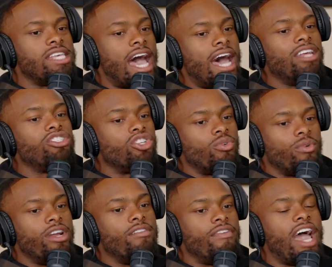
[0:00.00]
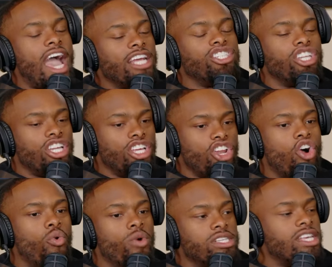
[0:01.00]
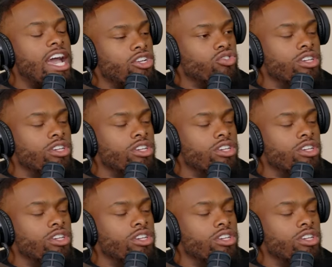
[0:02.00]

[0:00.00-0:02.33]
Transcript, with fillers: how does the ref actually know what's actually